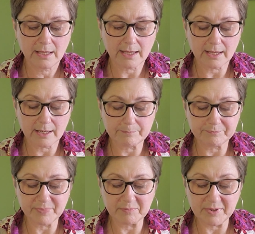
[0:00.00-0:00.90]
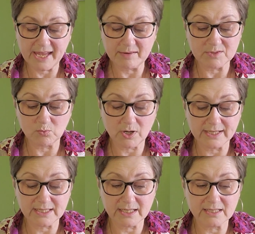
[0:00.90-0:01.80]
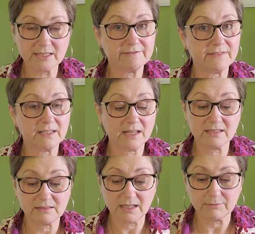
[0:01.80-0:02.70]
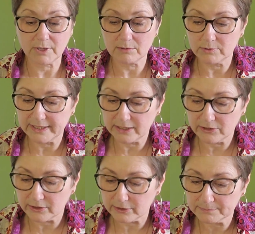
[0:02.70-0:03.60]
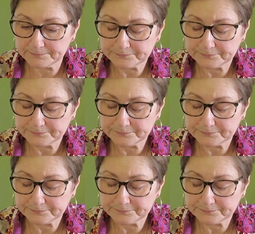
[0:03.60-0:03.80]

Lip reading: but perhaps white tea is different, and yeah, I will let you know.